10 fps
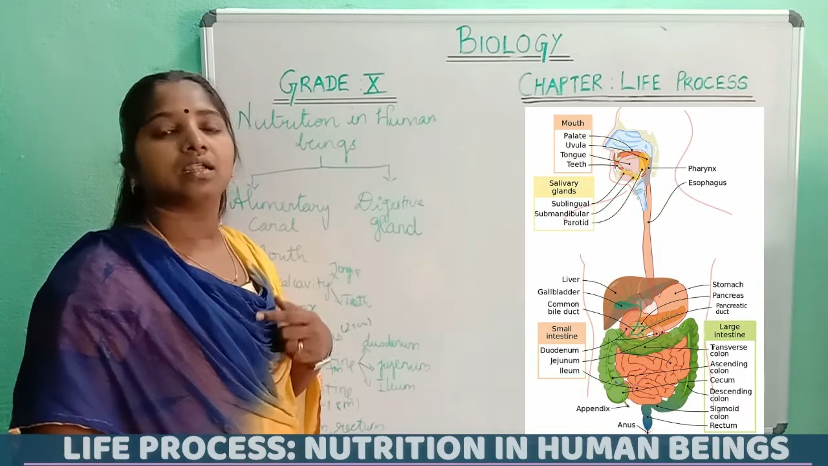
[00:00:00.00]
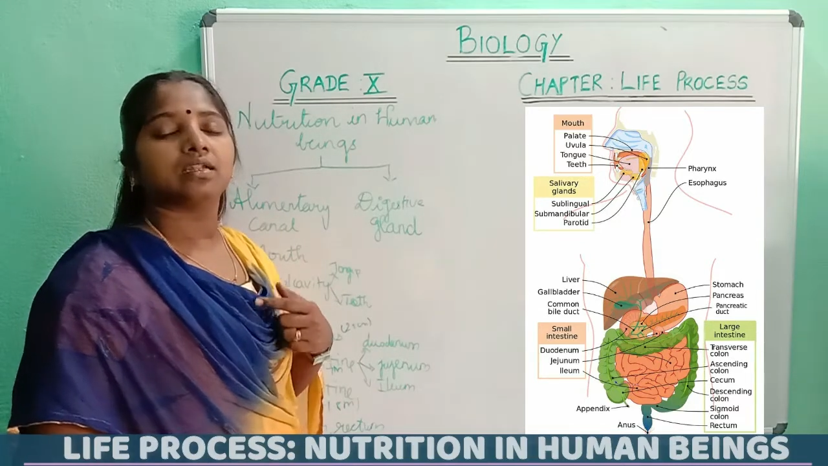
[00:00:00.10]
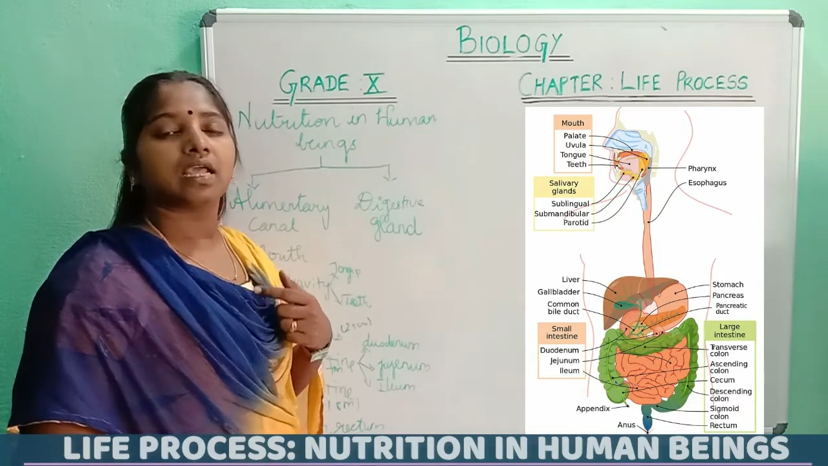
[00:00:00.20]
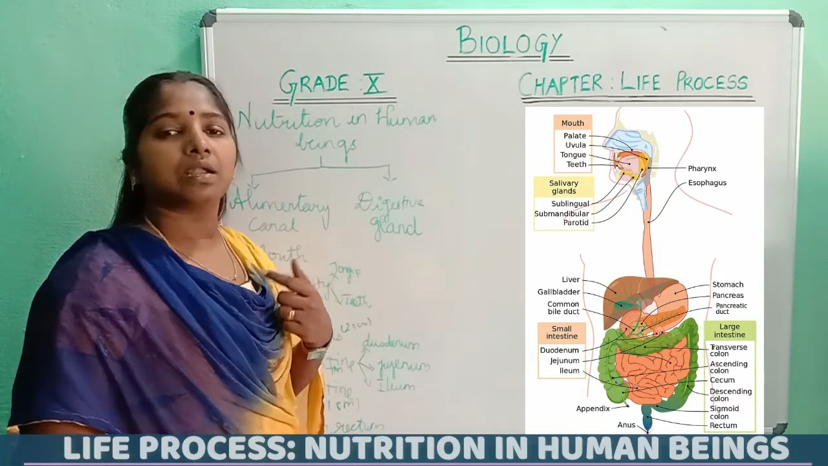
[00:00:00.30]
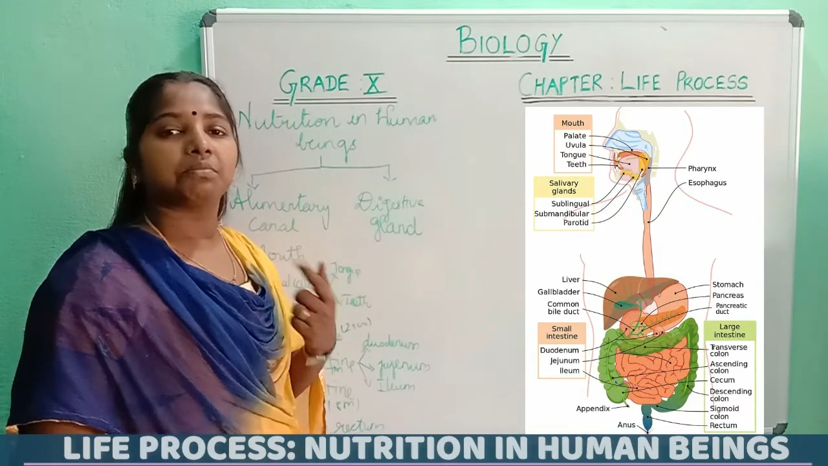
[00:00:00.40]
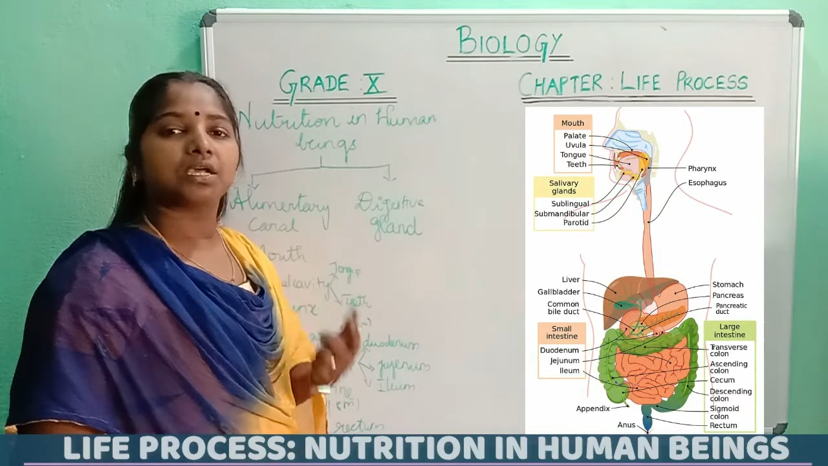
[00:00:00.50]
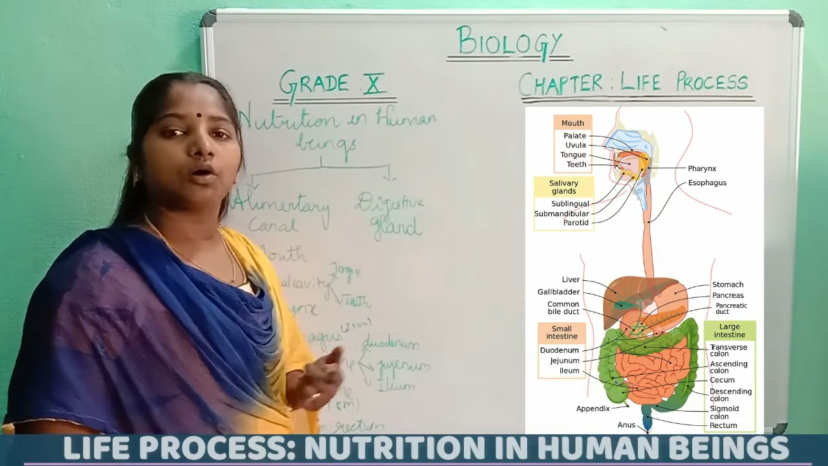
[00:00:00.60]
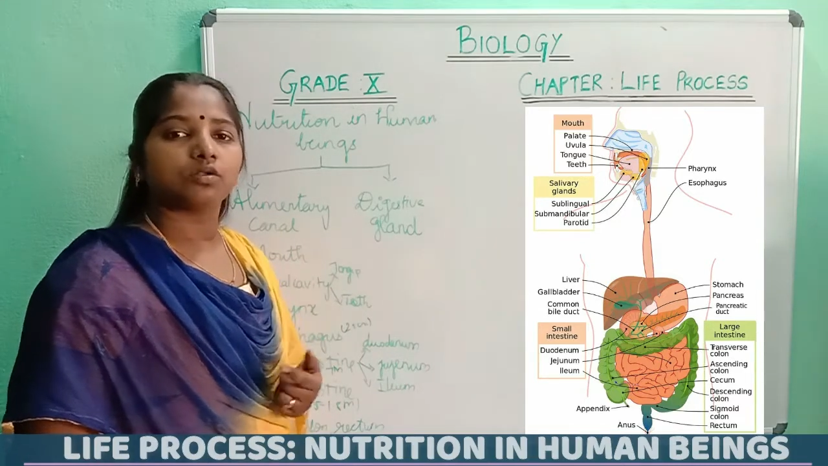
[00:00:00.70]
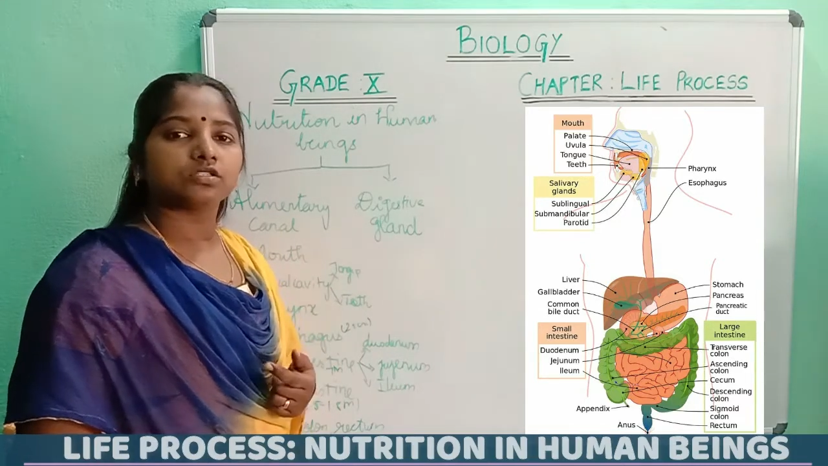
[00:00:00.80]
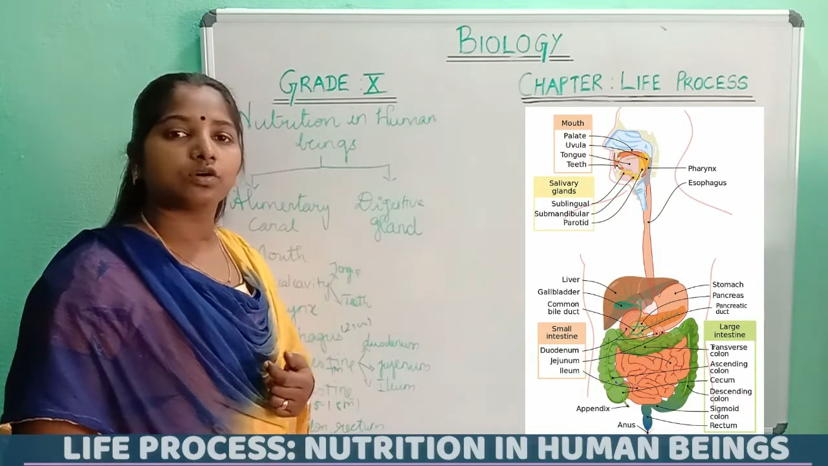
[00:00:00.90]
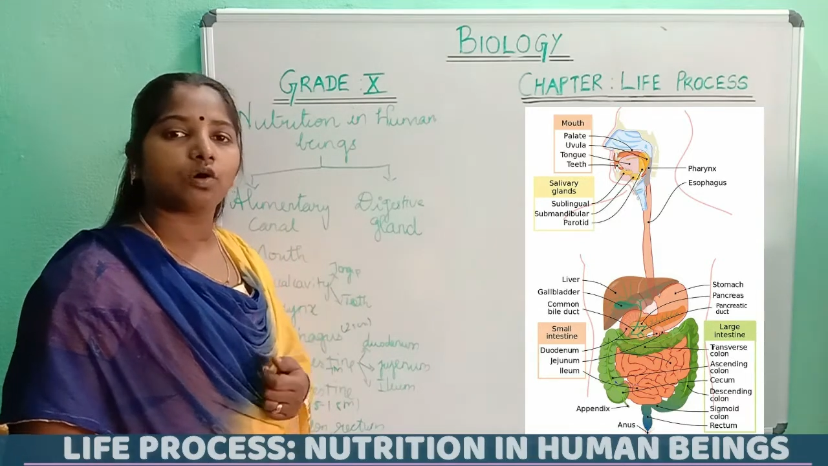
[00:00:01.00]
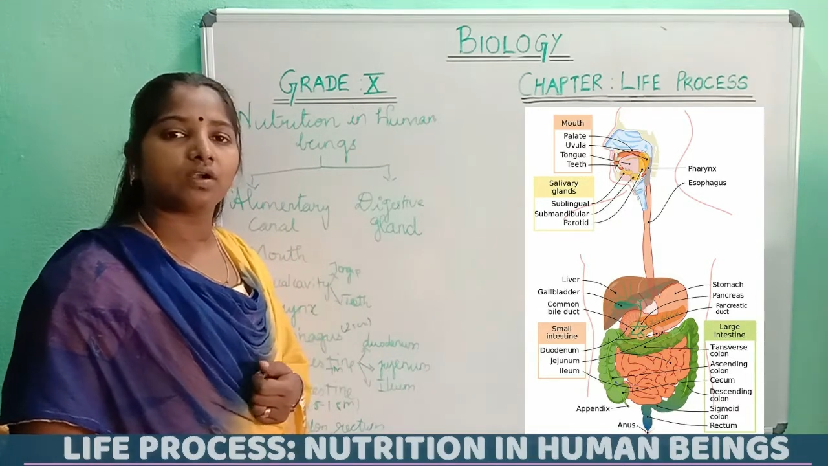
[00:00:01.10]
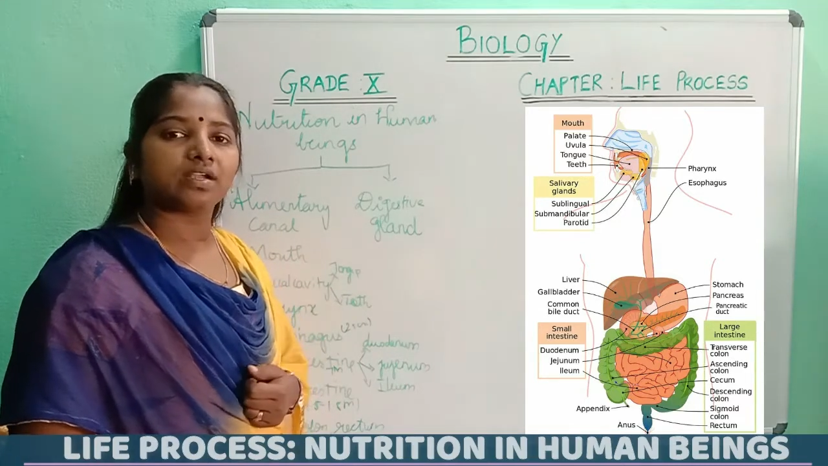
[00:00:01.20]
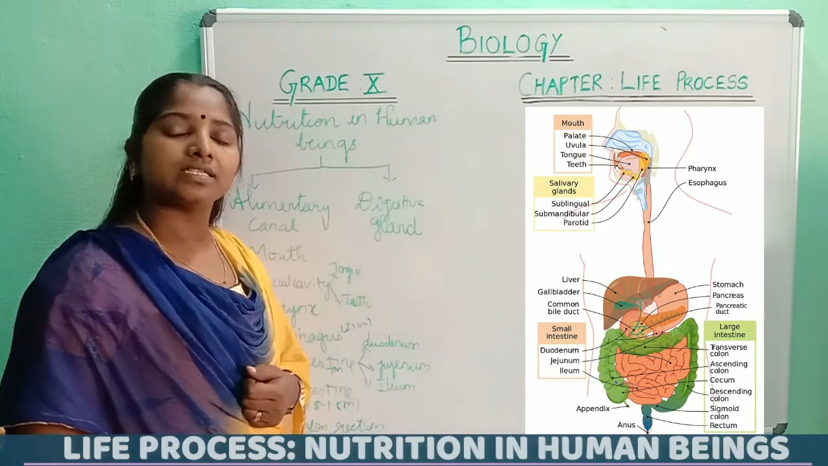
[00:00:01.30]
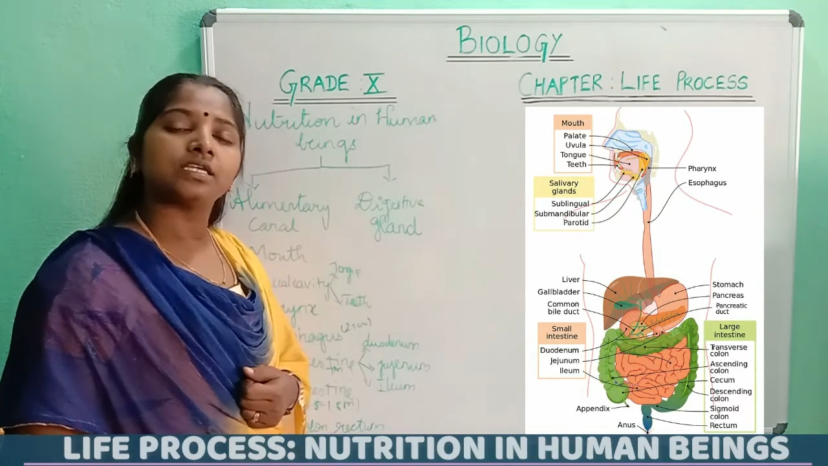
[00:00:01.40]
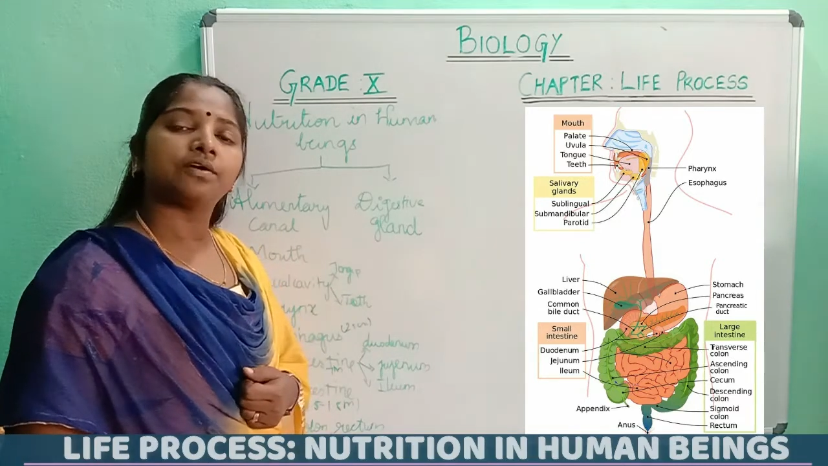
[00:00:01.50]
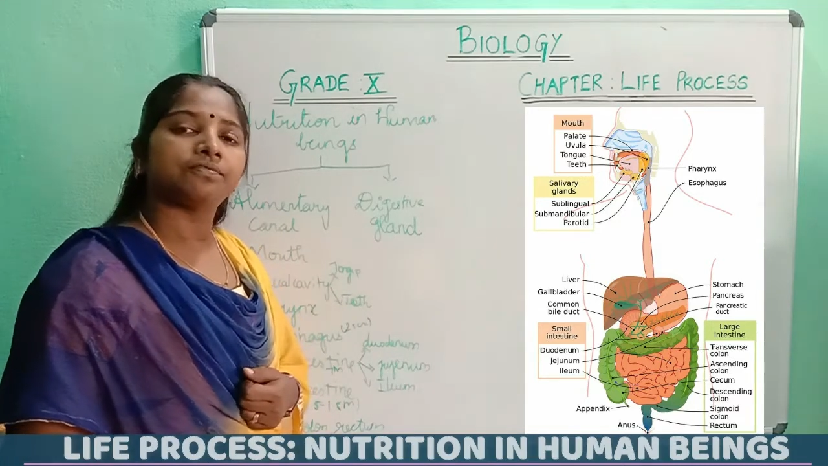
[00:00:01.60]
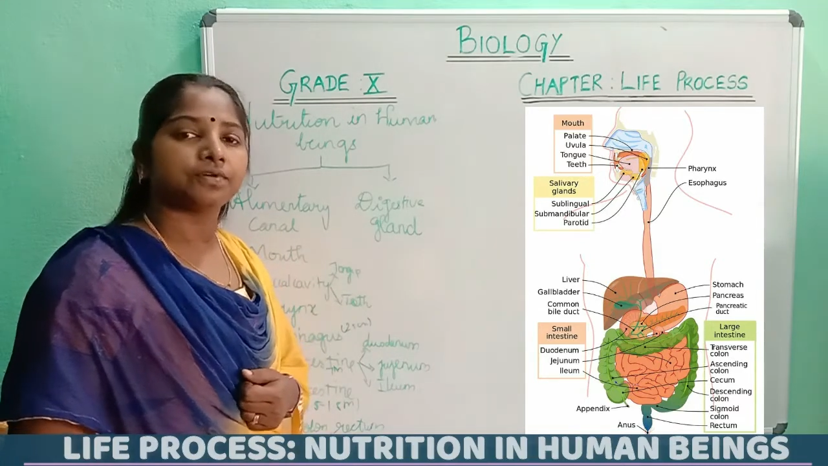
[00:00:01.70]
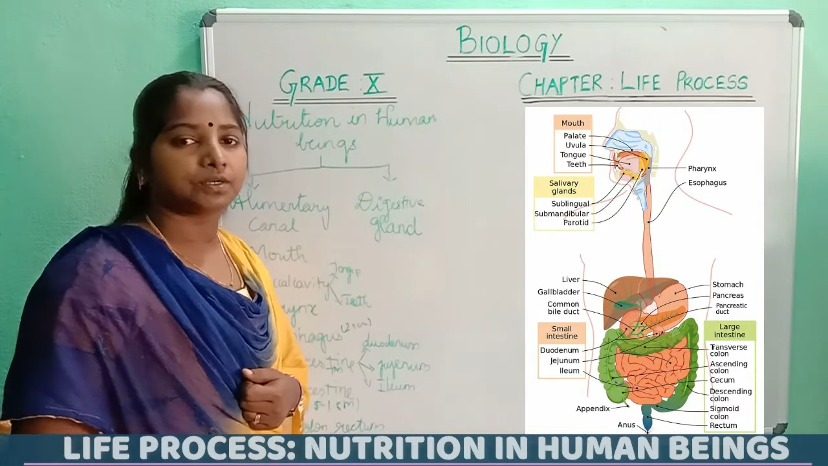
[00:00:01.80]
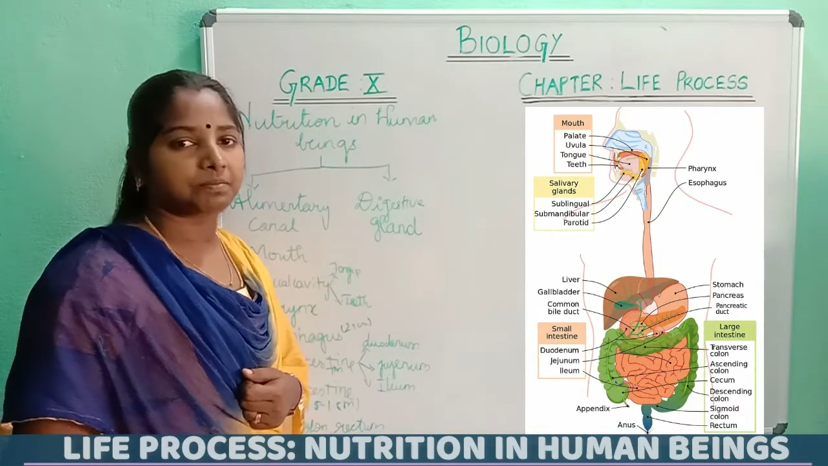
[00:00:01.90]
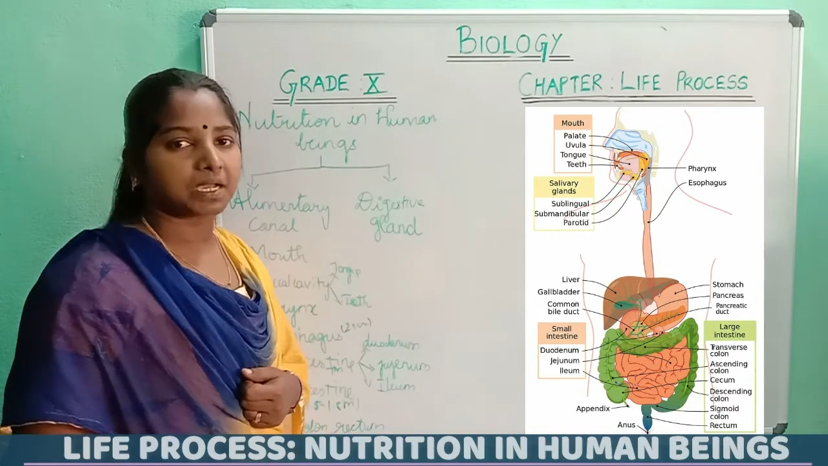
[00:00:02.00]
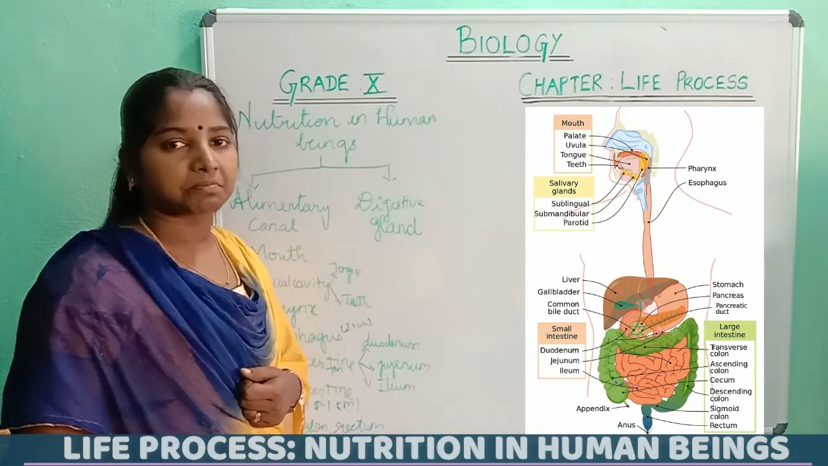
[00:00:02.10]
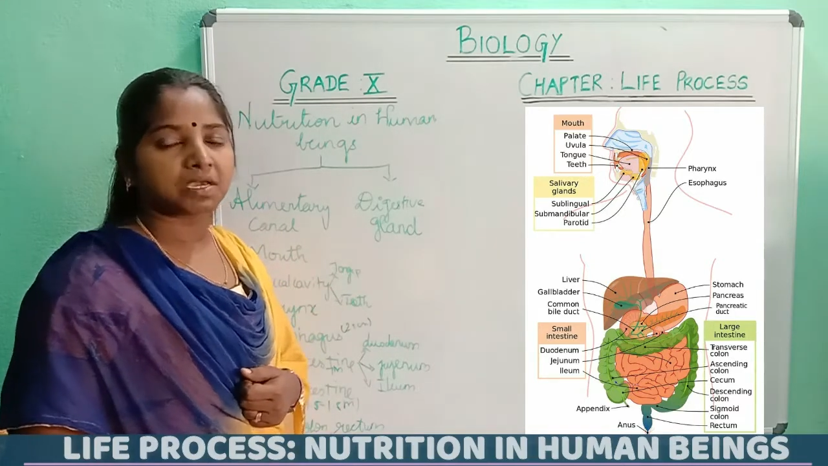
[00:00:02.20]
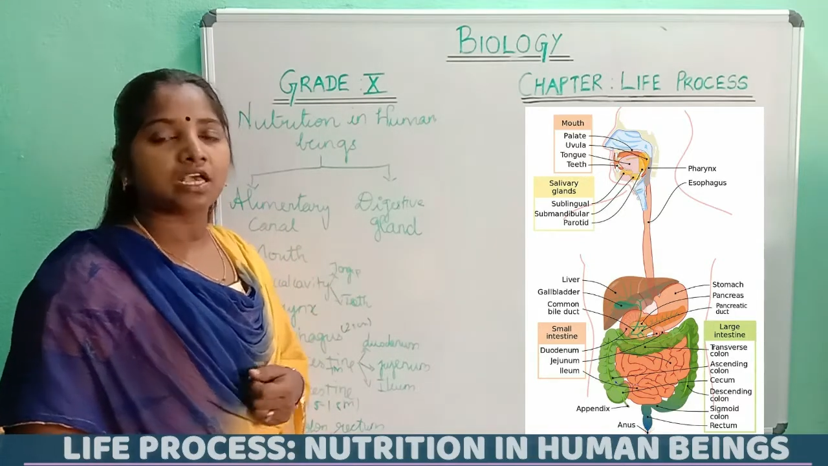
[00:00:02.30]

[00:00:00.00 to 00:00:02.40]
can be also called as food pipe.